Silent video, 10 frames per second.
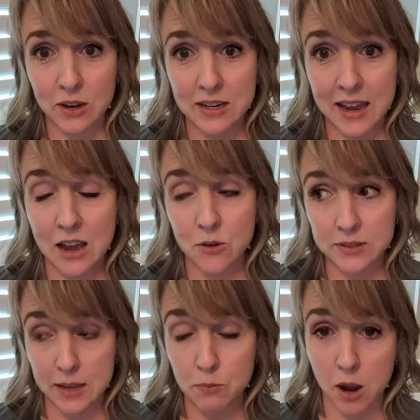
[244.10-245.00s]
right now is
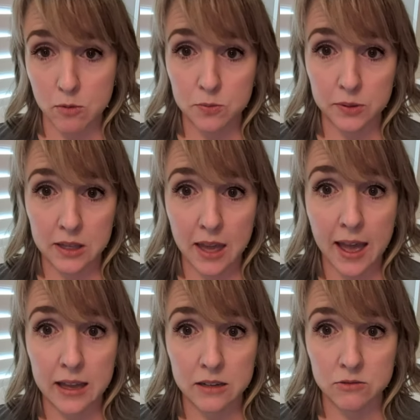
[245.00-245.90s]
I probably
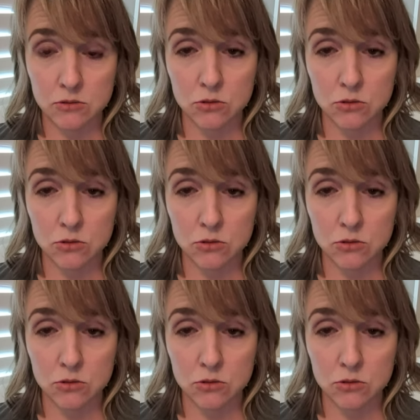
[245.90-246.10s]
had